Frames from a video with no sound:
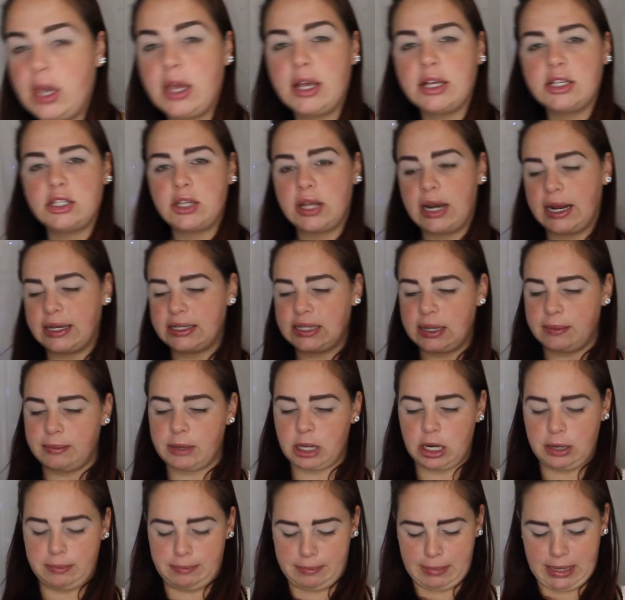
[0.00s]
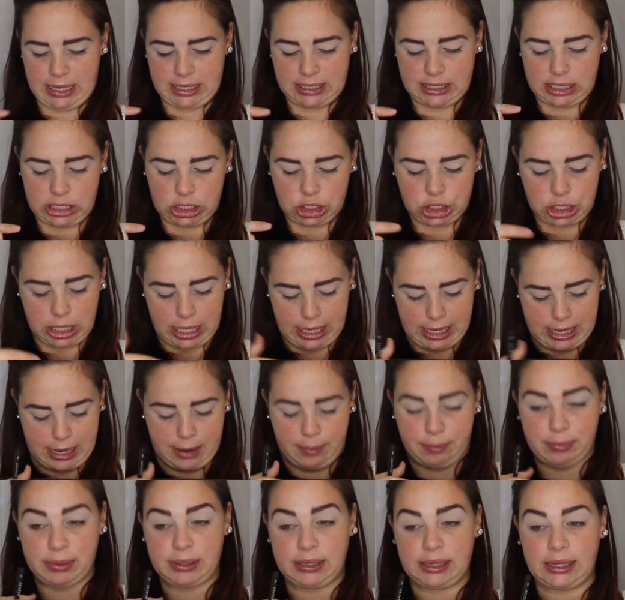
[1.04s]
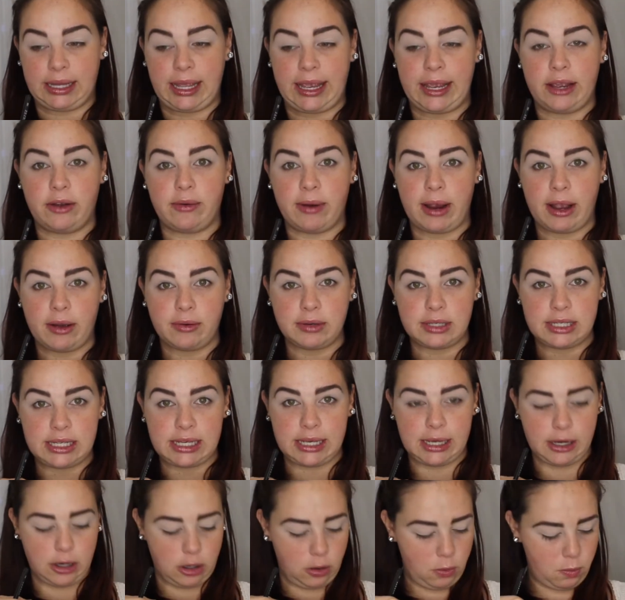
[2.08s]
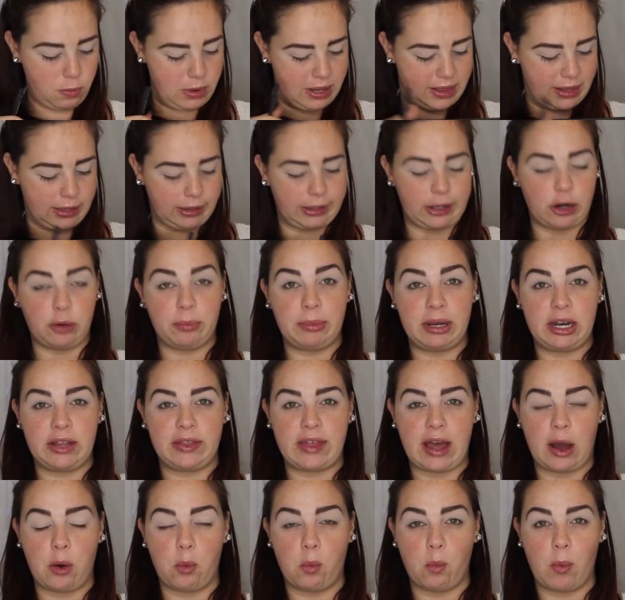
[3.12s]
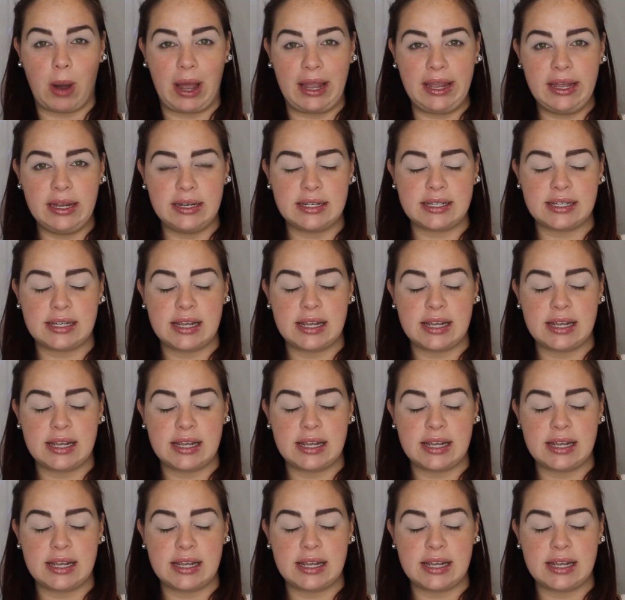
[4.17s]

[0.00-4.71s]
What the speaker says: So next I'm going to mix the shade Playground here with a little bit of that white,